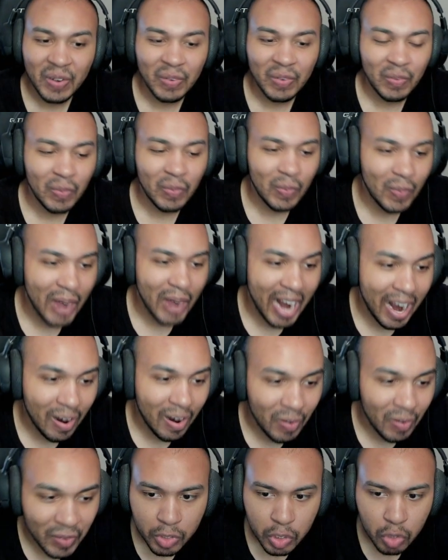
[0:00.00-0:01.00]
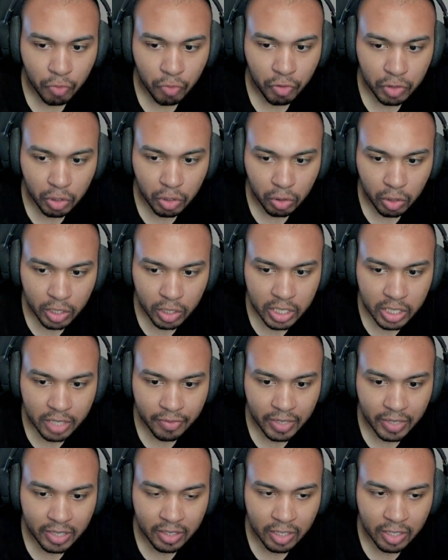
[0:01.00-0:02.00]
Wow. So from the looks of
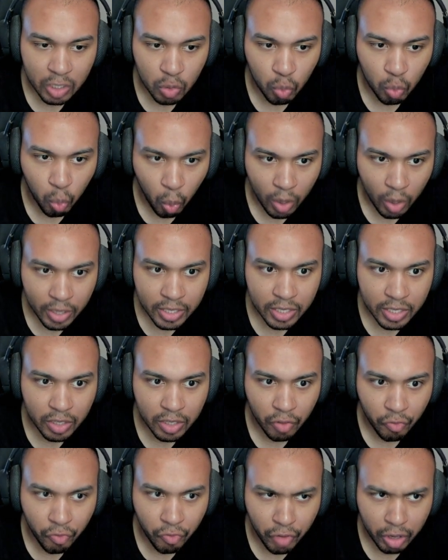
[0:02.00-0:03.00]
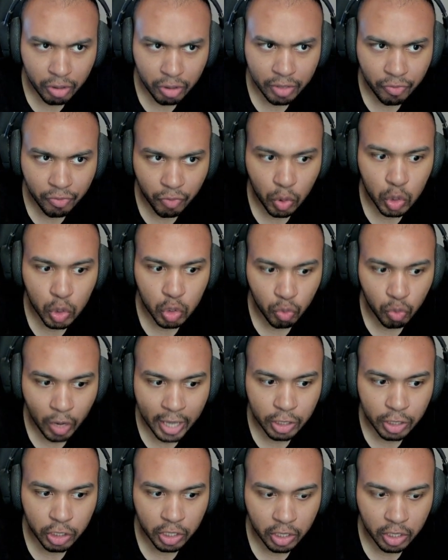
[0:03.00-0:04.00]
it, this was the very first
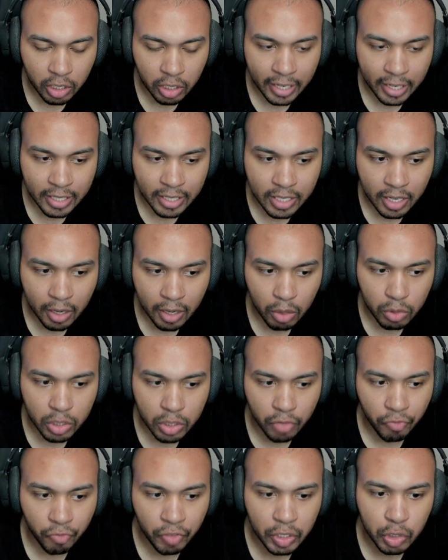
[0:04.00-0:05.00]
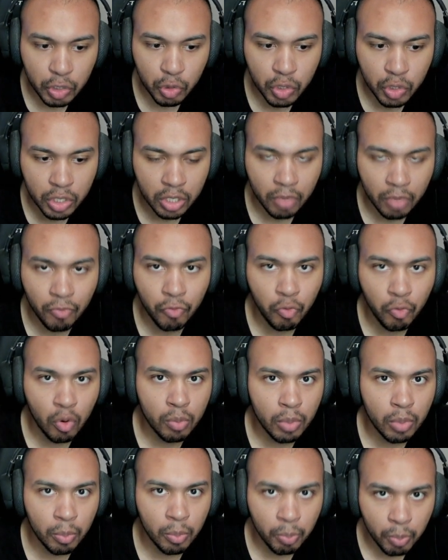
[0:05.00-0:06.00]
Ratchet and Clank title to feature some
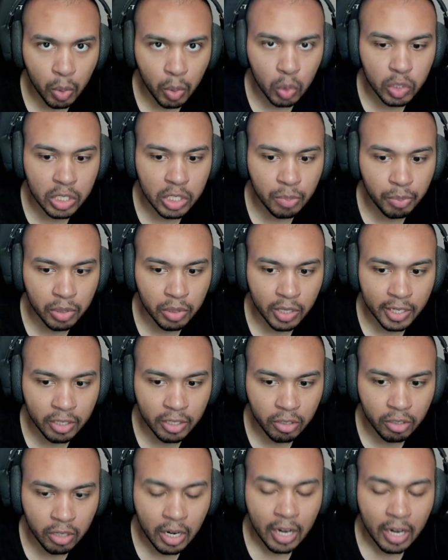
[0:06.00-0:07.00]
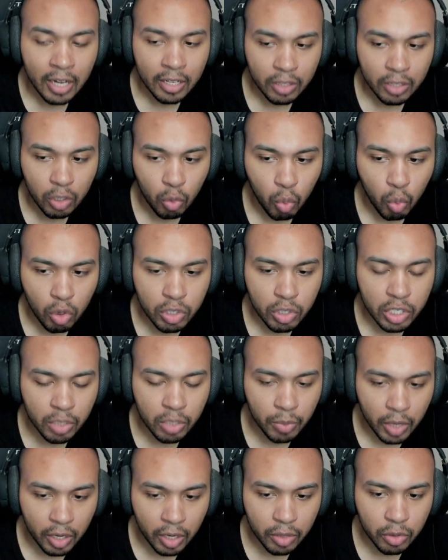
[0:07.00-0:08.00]
form of multiplayer. There were
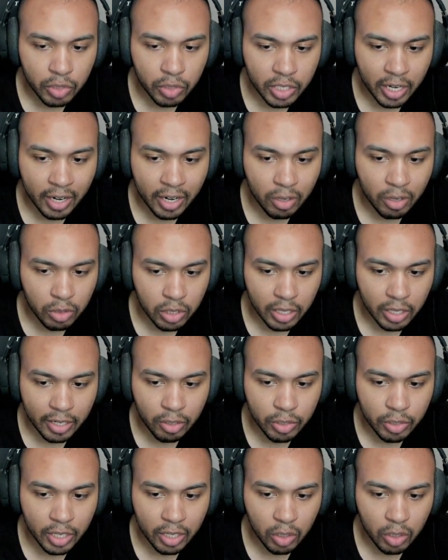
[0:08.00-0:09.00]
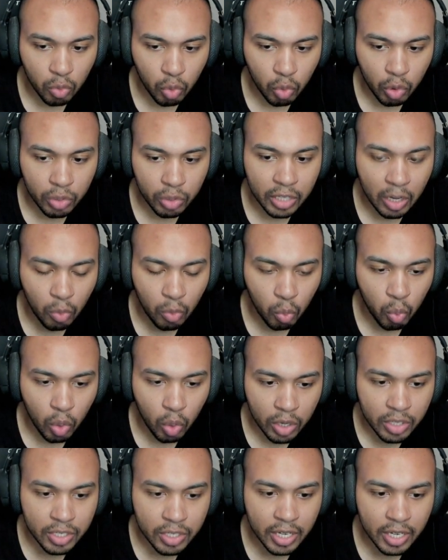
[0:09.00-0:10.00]
some other titles later down the road that
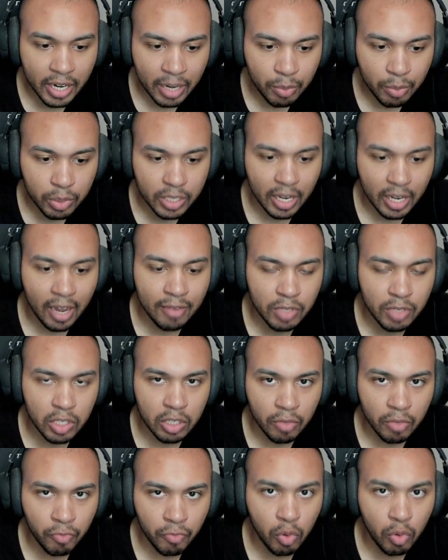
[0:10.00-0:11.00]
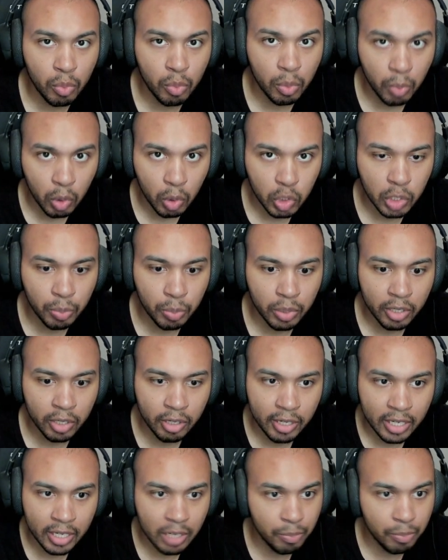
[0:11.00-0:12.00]
was able to have some form of multiplayer
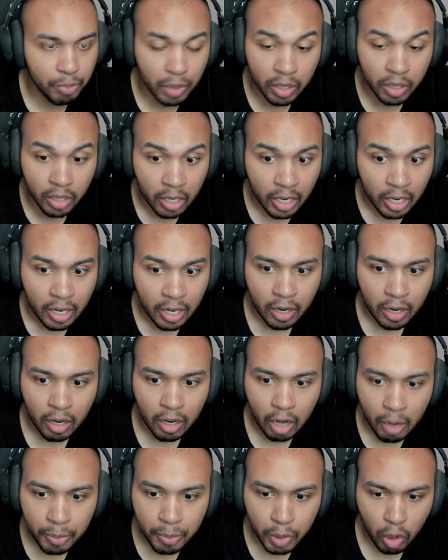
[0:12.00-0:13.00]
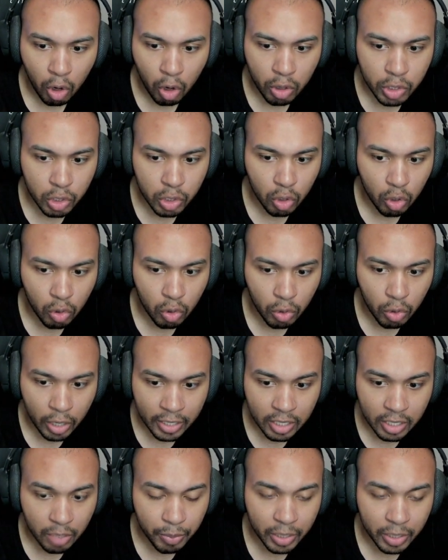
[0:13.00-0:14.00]
in it, but Up Your Arsenal
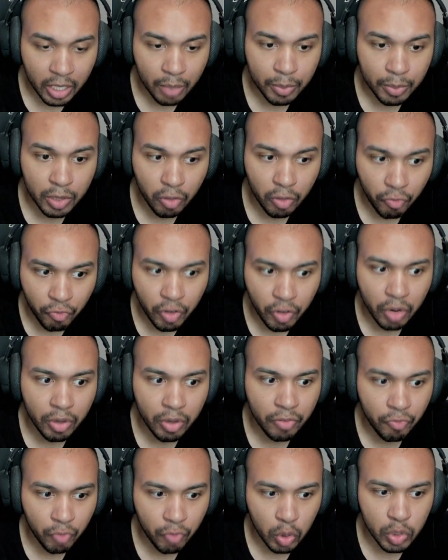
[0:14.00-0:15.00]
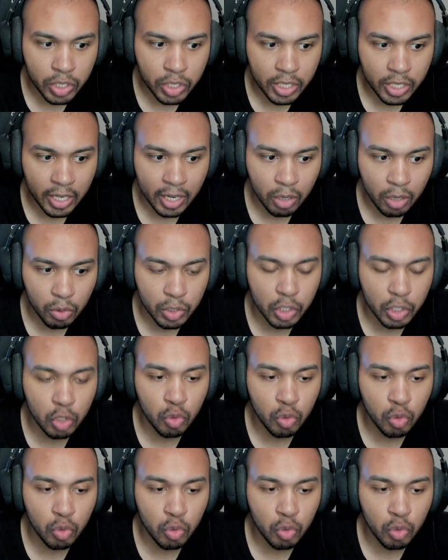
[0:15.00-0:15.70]
ended up becoming the very first title to